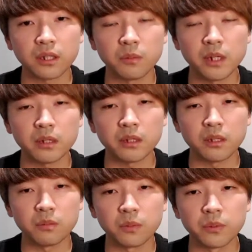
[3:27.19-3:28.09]
that
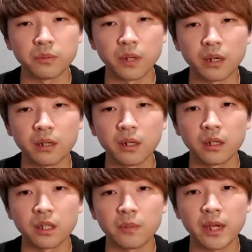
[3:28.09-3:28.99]
users can
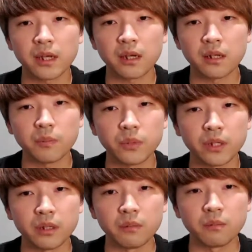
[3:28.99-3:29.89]
see when they place
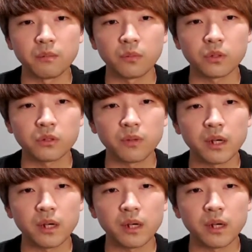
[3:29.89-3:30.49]
an order